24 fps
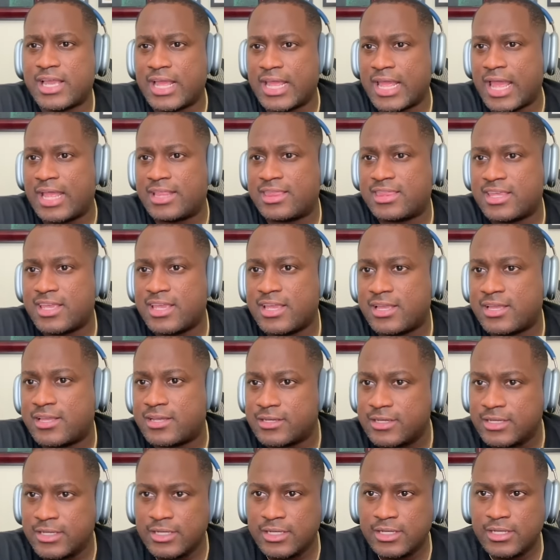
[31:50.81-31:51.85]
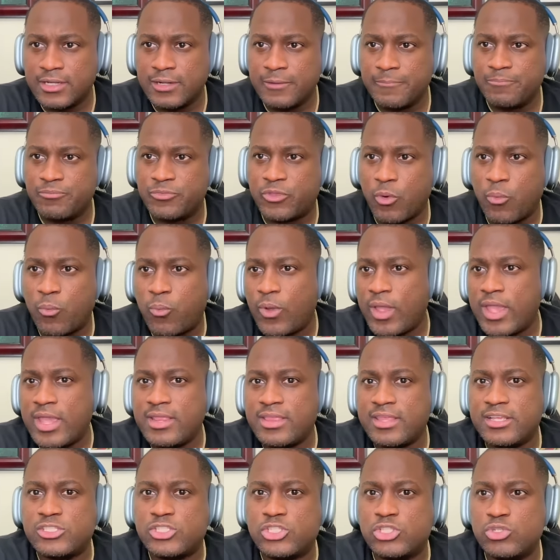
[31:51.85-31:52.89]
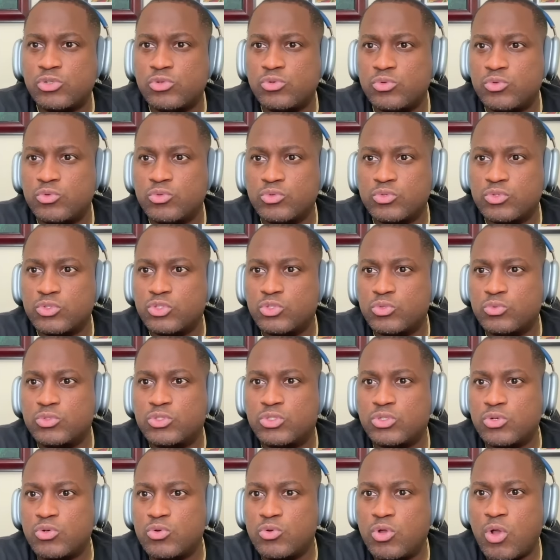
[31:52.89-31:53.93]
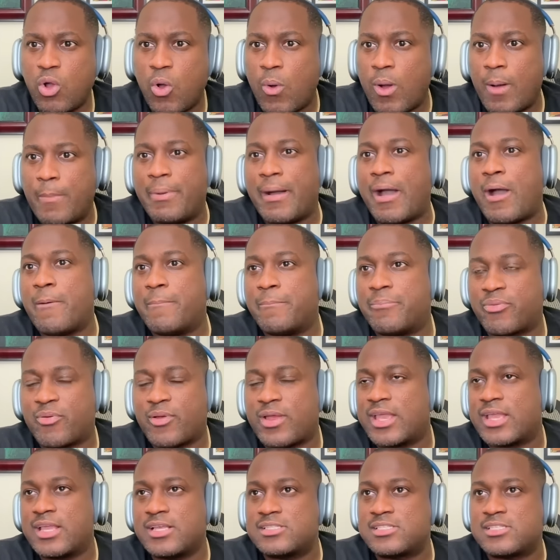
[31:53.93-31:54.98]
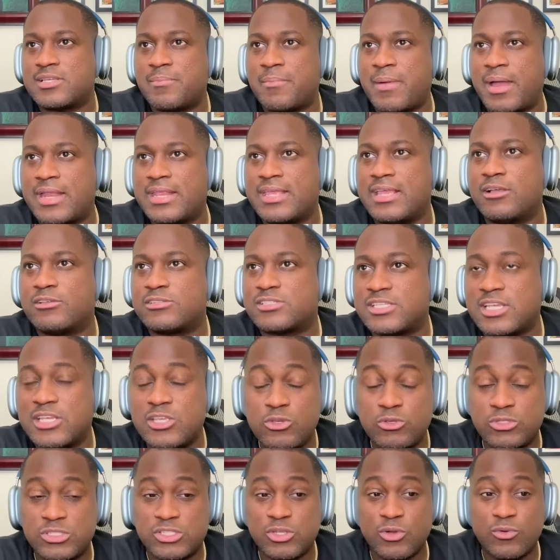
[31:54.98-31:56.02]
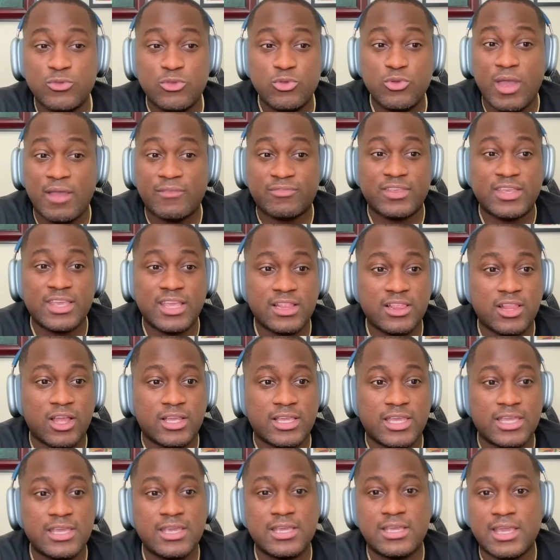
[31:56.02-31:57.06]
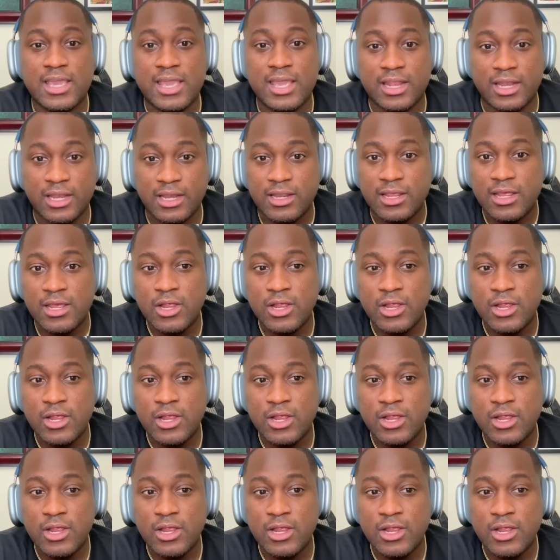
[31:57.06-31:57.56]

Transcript: I, I think the way that you you do go about bringing somebody else in, you still you have to get lucky again.